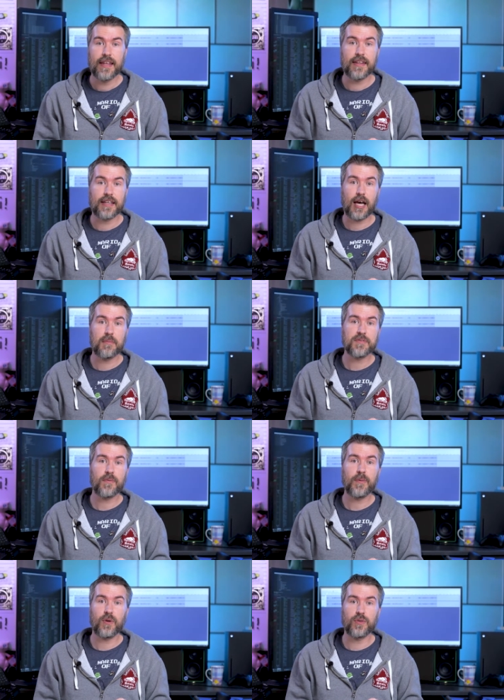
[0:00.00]
that comes
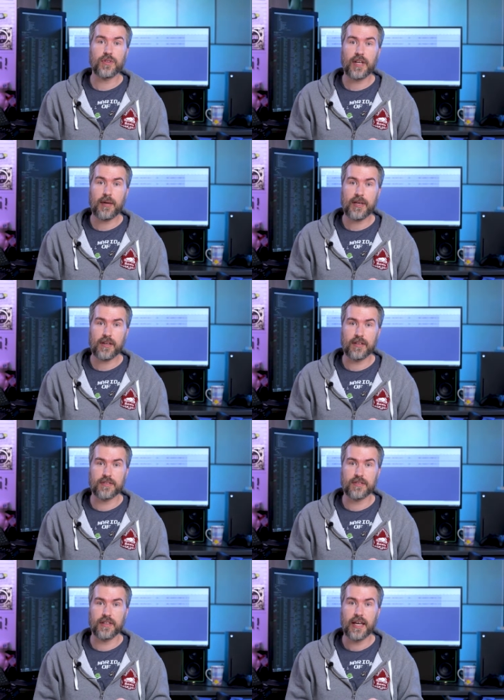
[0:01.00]
from an older gaming
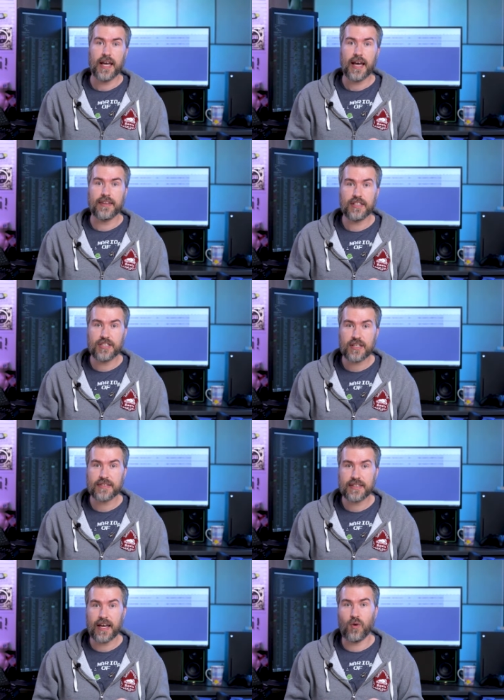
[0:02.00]
console, and they
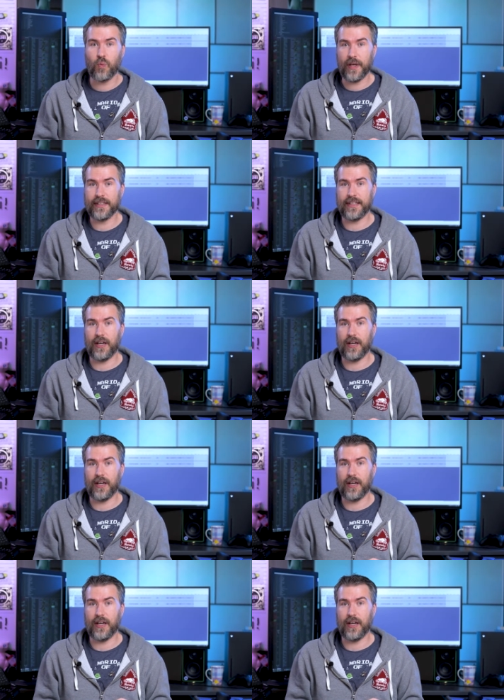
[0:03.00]
just get wigged